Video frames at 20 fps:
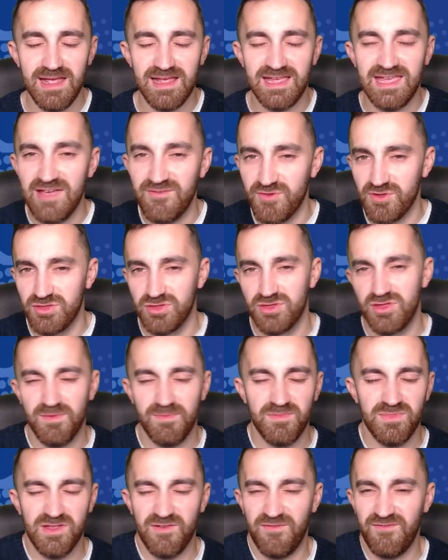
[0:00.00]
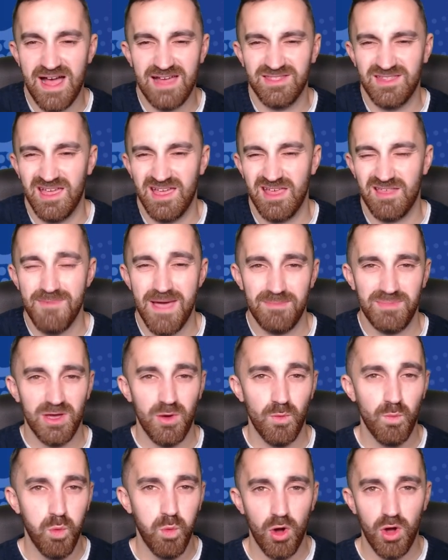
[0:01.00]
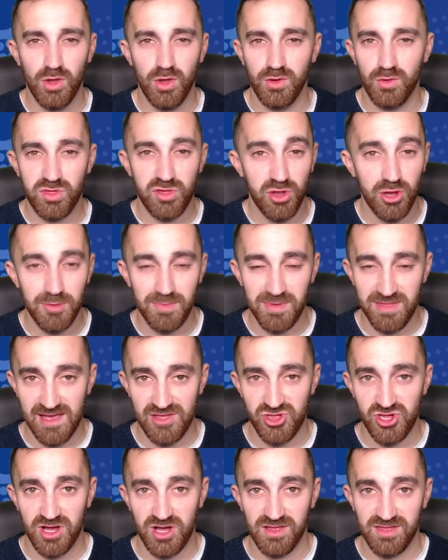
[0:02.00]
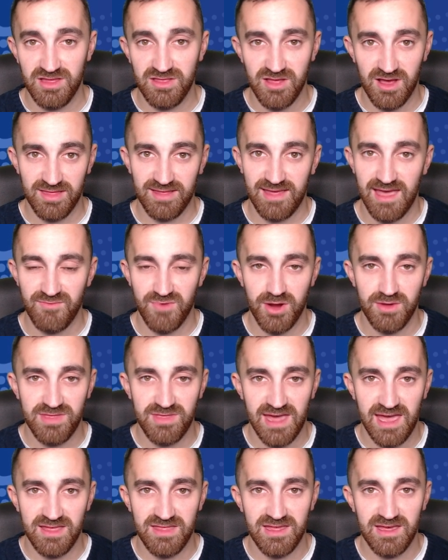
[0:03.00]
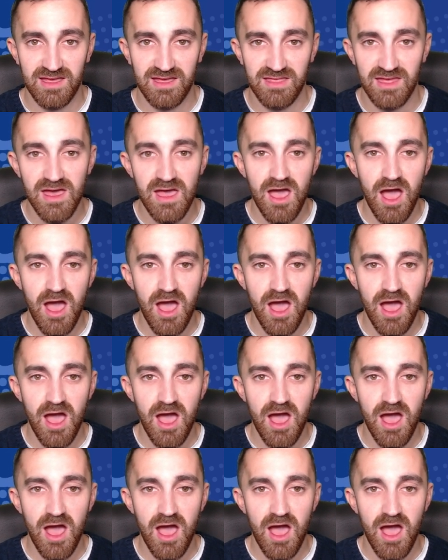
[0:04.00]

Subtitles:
given the fact that it's maybe a 1 or 2% chance he does get rotated,